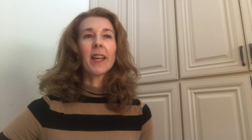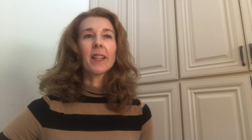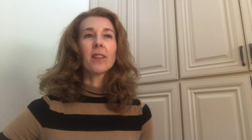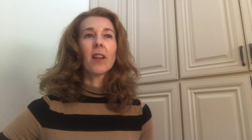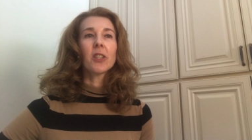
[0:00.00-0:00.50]

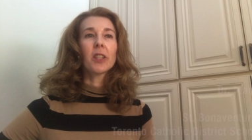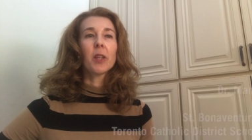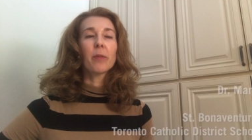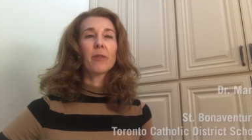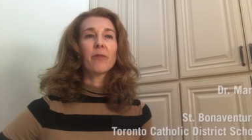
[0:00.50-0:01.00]

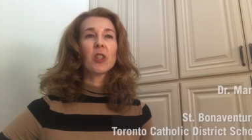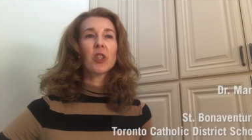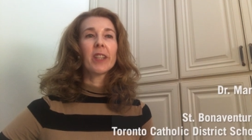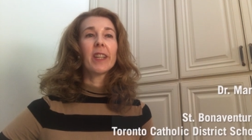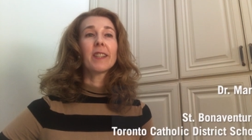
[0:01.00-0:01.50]
technologically
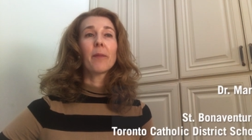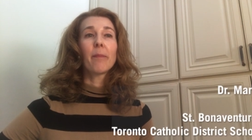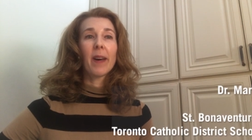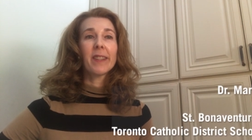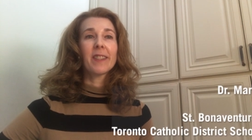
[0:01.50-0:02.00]
proficient is a
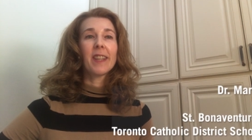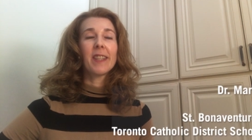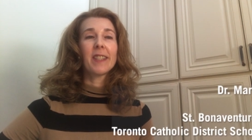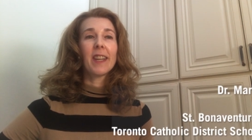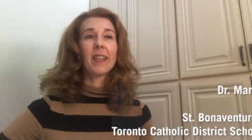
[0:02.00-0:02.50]
must
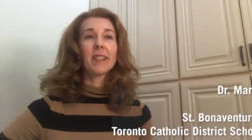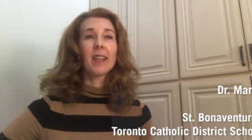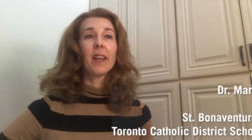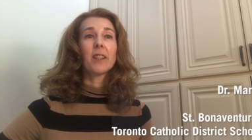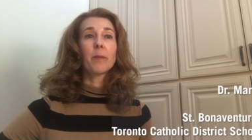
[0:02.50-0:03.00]
these days,
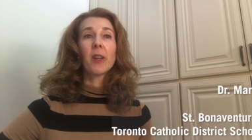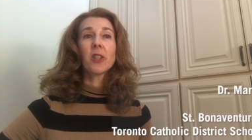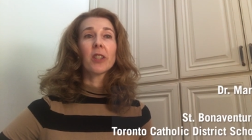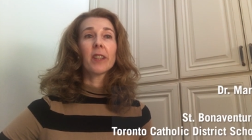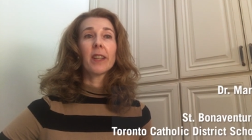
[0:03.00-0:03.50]

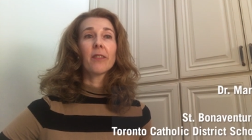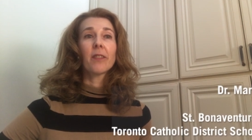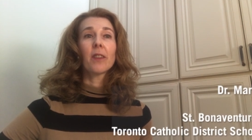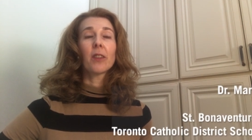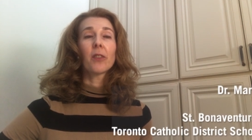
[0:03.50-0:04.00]
especially
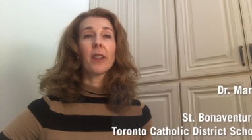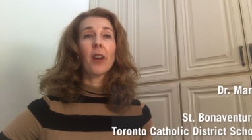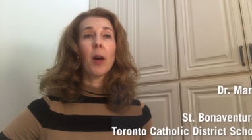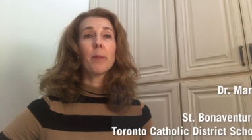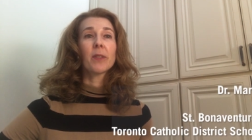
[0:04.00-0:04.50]
given the learning
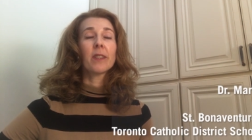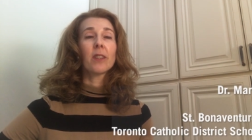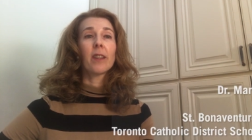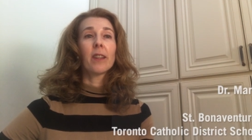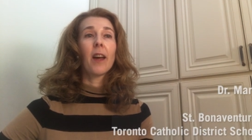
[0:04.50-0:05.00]

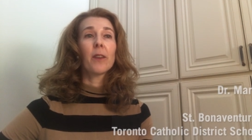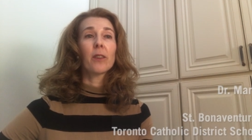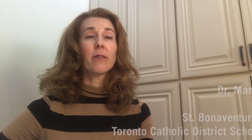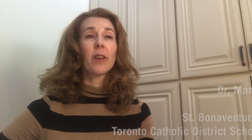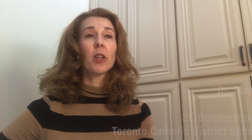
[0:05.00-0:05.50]
options online that
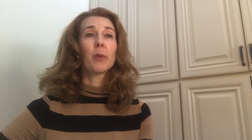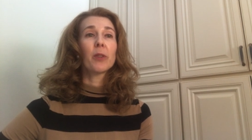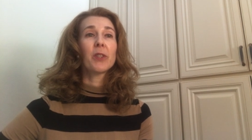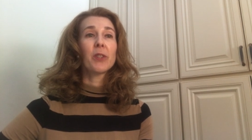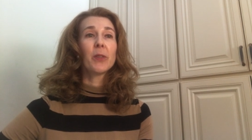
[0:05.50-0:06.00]
are available
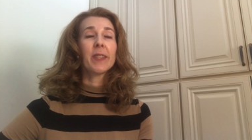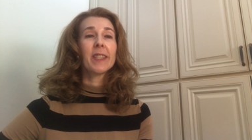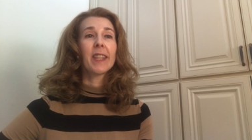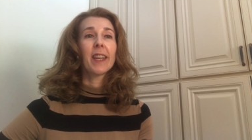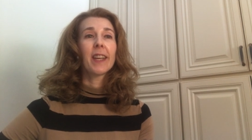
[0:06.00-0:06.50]
to
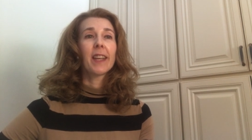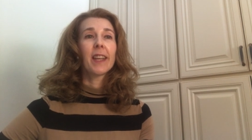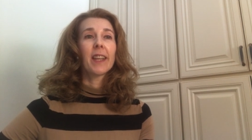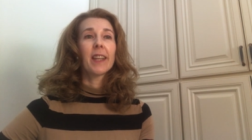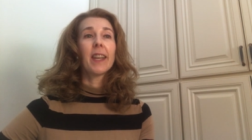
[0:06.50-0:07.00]
students.
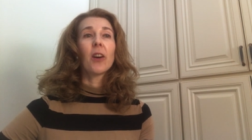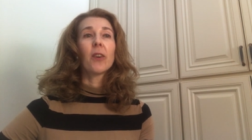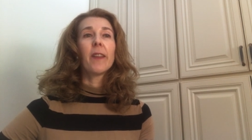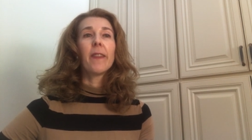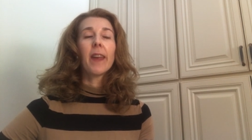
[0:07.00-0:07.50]

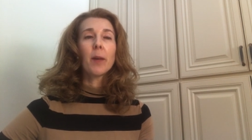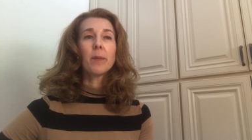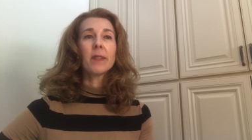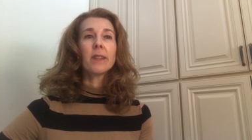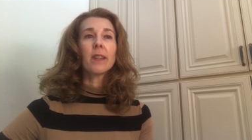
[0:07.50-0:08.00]
Now, in the
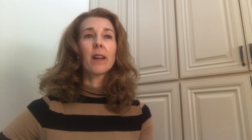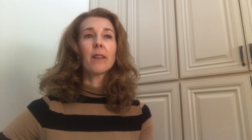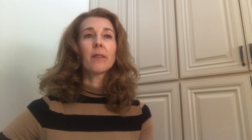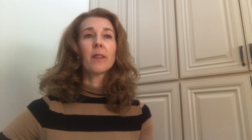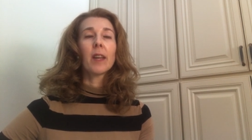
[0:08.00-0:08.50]
absence
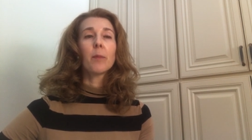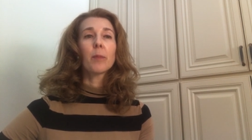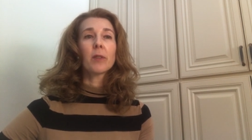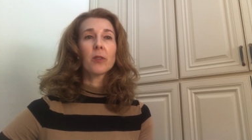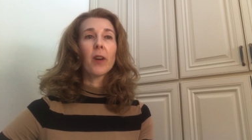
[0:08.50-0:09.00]
of a
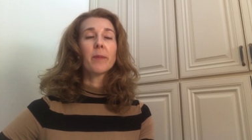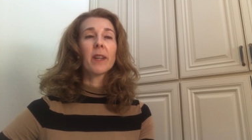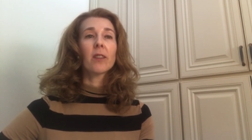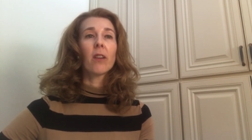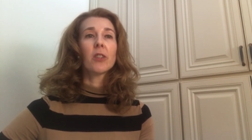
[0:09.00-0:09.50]
prescribed
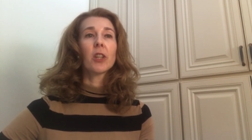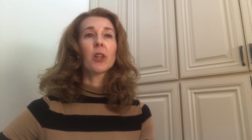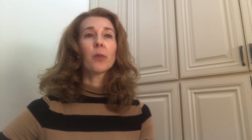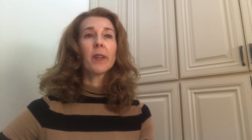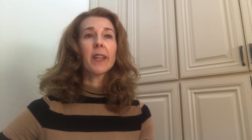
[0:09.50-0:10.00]
technology
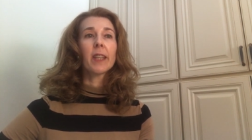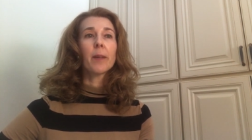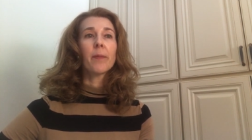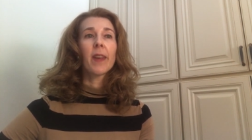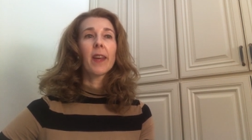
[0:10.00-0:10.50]

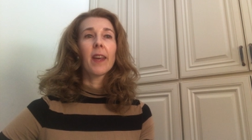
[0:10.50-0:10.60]
curriculum,